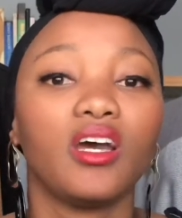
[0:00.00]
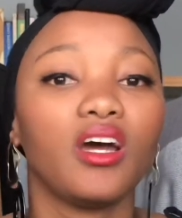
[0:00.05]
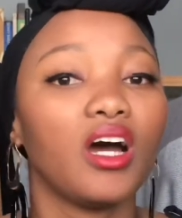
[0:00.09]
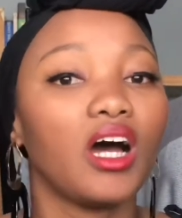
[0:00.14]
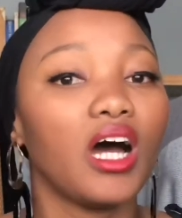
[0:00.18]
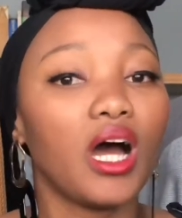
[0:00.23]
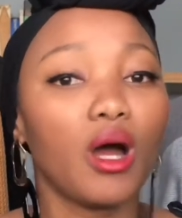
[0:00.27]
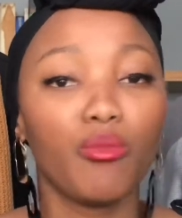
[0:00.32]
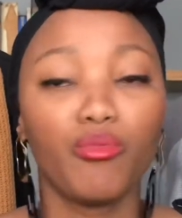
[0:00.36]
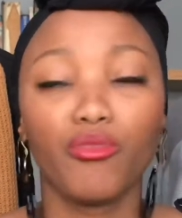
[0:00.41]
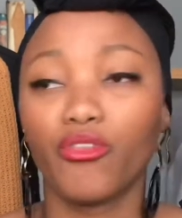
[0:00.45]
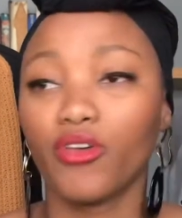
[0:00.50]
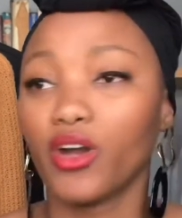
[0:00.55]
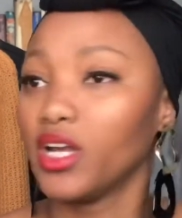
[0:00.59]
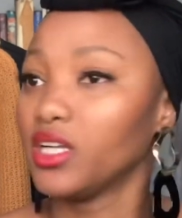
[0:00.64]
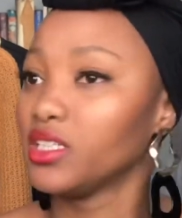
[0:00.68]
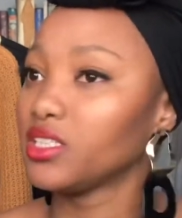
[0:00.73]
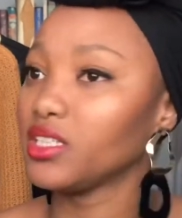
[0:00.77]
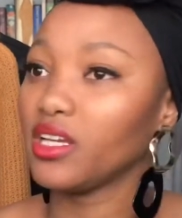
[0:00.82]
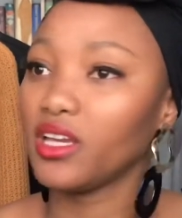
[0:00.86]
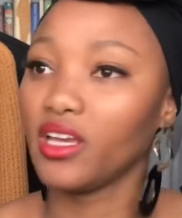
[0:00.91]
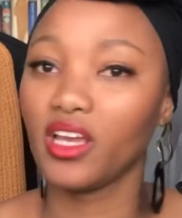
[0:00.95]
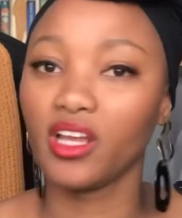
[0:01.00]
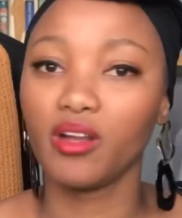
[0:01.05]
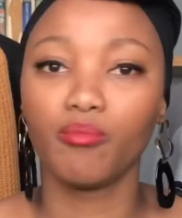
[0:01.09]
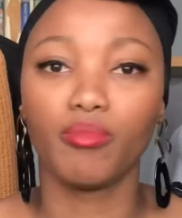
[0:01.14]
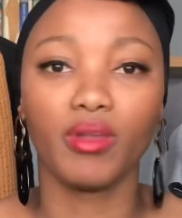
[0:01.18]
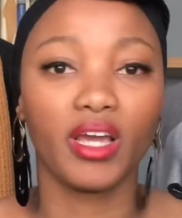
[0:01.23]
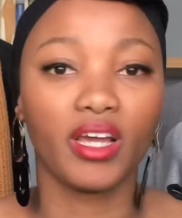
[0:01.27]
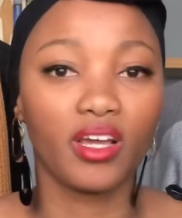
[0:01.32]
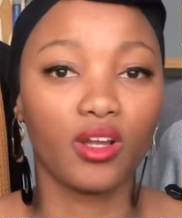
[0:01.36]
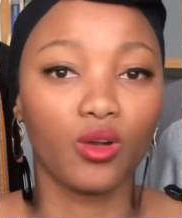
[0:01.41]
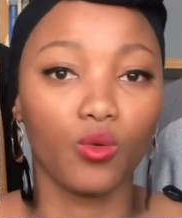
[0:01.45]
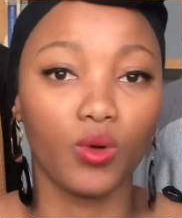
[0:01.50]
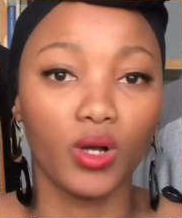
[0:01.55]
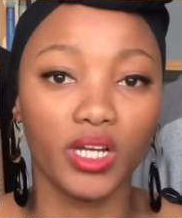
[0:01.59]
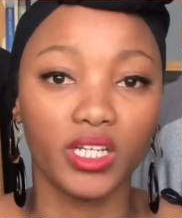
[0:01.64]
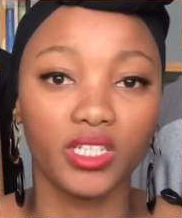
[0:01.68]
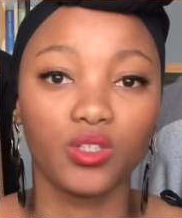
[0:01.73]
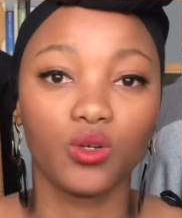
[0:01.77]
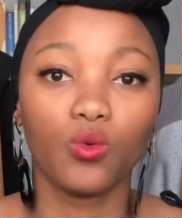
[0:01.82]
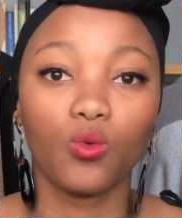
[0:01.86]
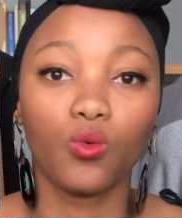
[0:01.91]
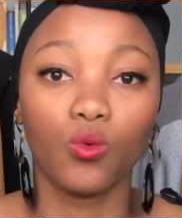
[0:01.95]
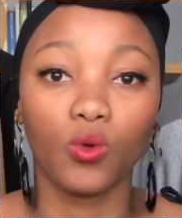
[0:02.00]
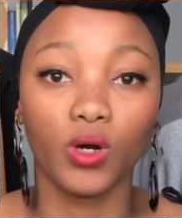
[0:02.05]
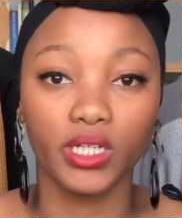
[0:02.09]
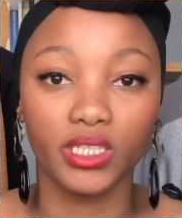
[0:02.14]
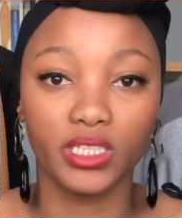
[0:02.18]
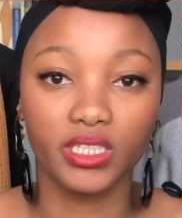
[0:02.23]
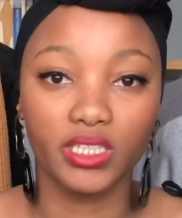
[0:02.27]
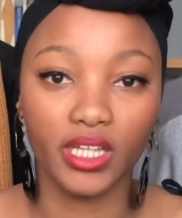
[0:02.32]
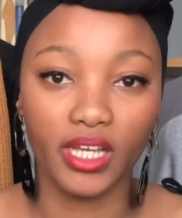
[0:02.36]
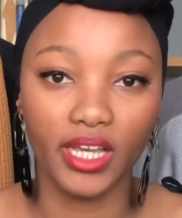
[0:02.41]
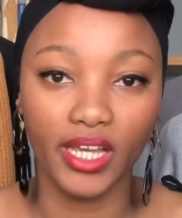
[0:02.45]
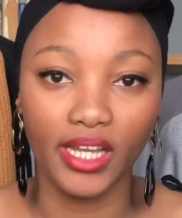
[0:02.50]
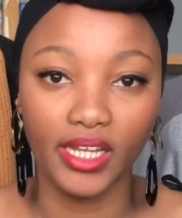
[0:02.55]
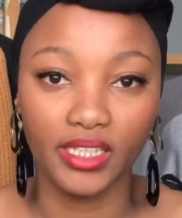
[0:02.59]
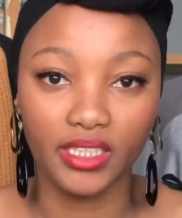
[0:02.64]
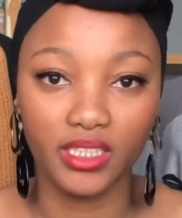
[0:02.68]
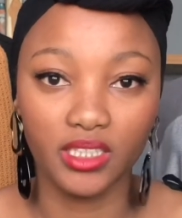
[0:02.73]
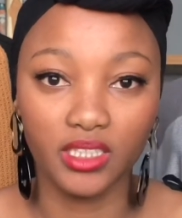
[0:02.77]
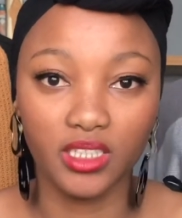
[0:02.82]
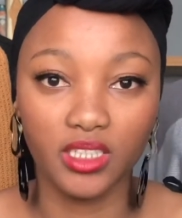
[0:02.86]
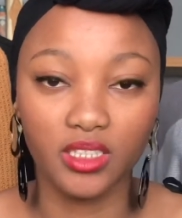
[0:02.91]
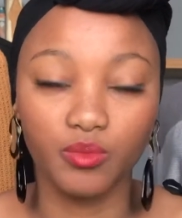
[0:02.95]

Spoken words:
upfront in black and white what the case is.